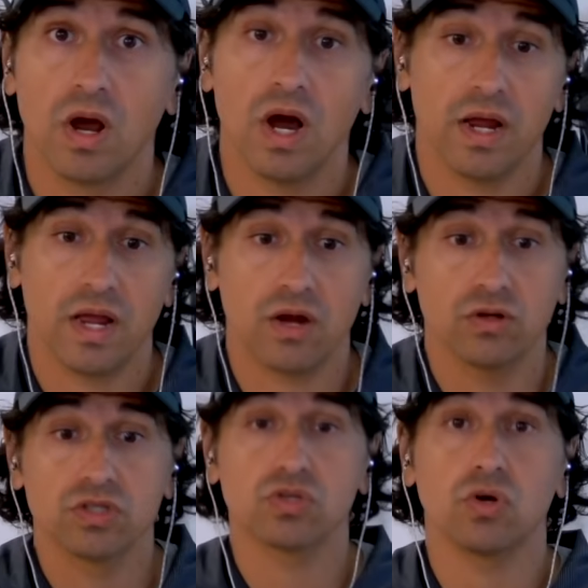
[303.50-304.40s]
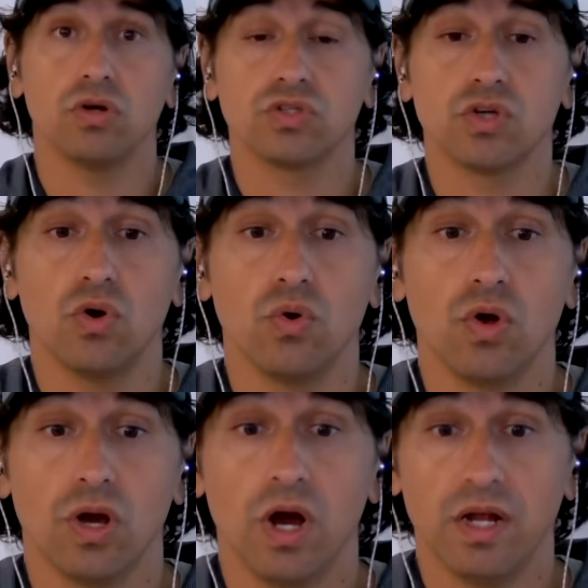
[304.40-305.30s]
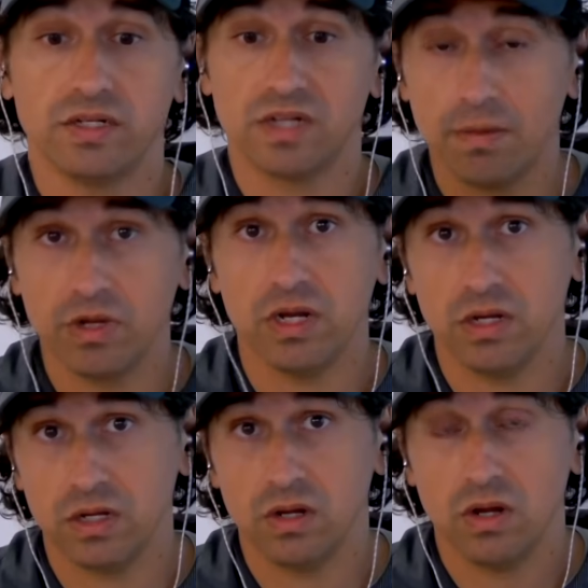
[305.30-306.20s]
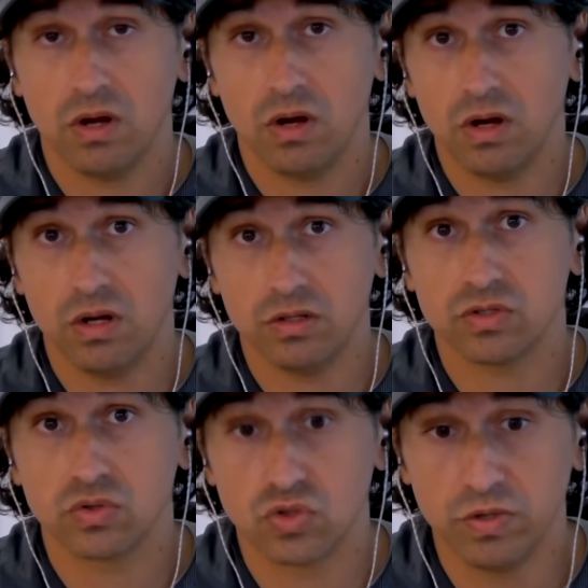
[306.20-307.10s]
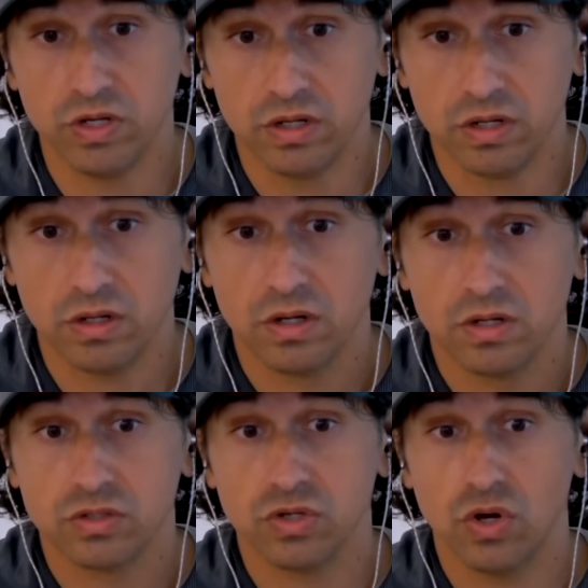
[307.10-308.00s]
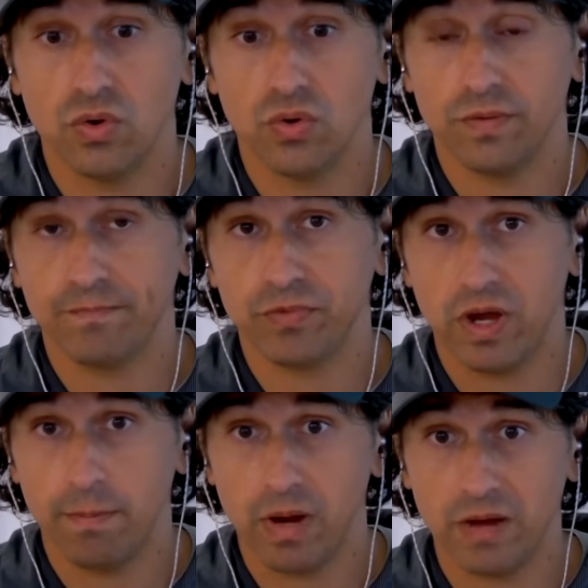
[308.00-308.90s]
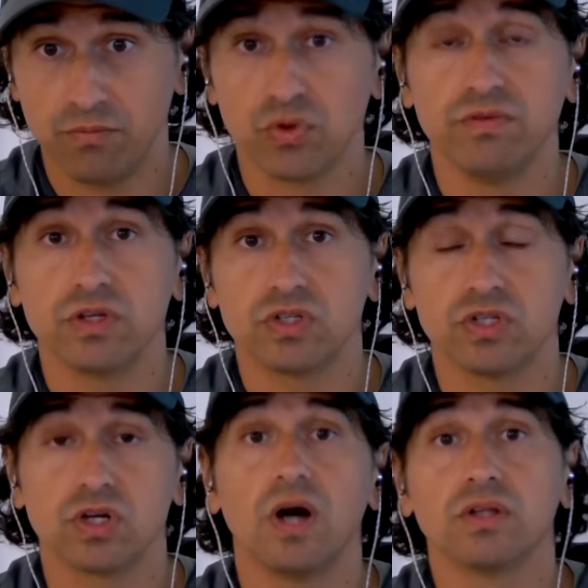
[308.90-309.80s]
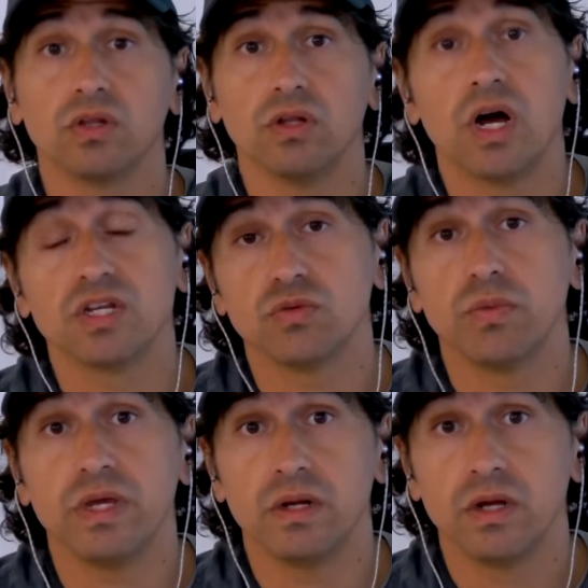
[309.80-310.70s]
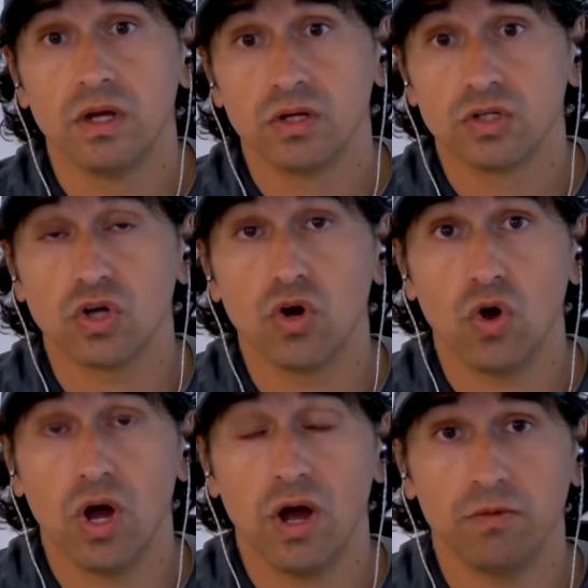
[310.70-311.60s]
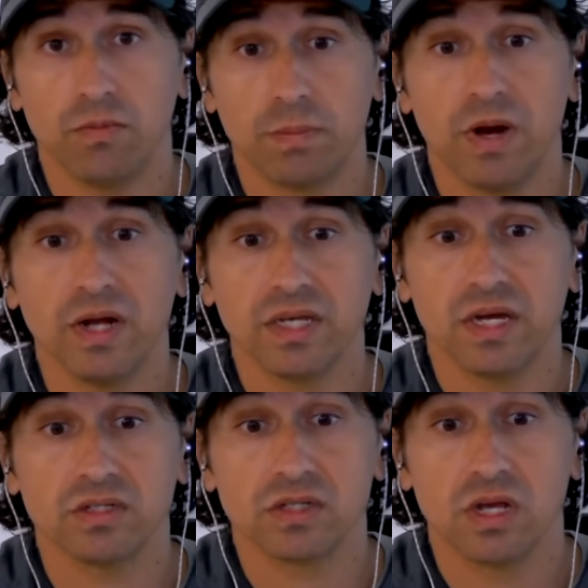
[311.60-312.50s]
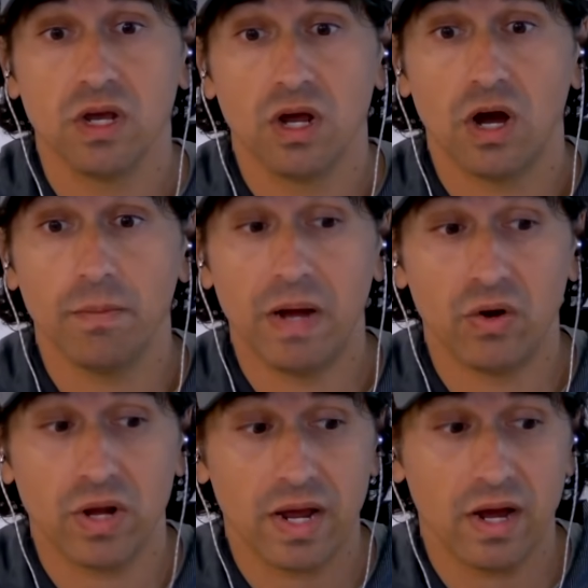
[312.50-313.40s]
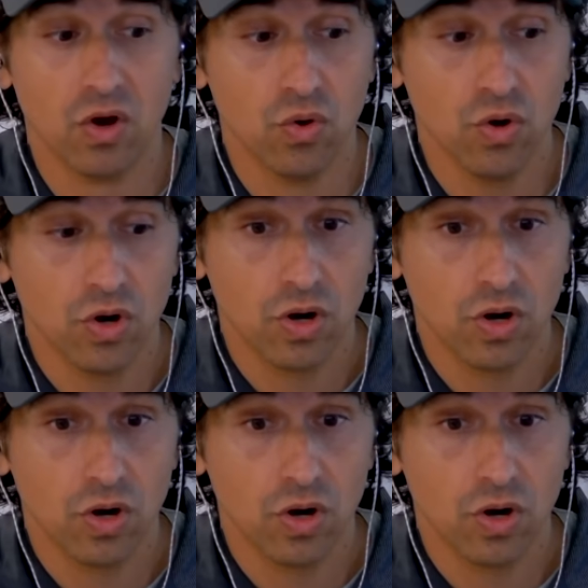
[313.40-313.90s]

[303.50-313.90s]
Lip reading: Harris is also dominating on social media. So I previously talked on the Last Debate show, my podcast, about how